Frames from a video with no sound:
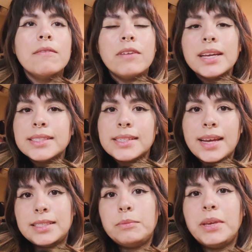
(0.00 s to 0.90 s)
fungus
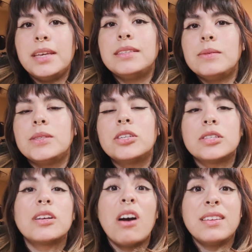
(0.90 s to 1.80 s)
gnats, because it was
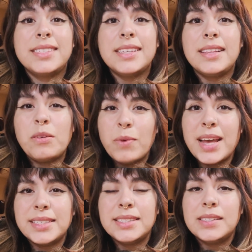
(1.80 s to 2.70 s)
just constantly wet.